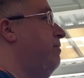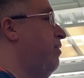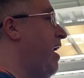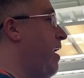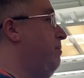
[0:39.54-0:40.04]
of
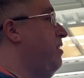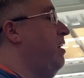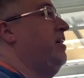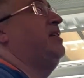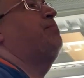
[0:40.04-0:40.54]
what happened.
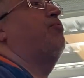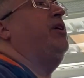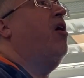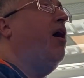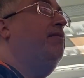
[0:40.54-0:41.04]
I think it's
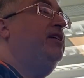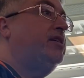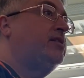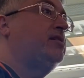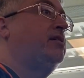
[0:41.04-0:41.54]
pretty
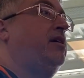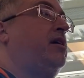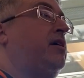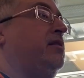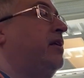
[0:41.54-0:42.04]
obvious
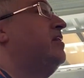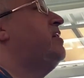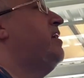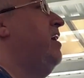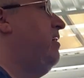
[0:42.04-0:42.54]
that the
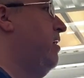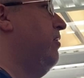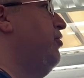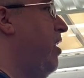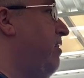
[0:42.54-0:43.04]
state
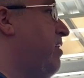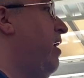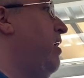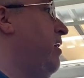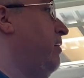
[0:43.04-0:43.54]
killed John F.
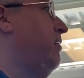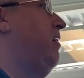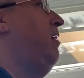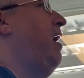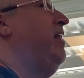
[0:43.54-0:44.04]
Kennedy.
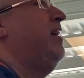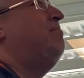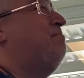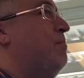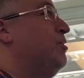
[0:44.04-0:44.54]
I think
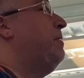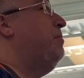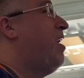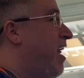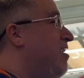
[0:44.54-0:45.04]
most people kind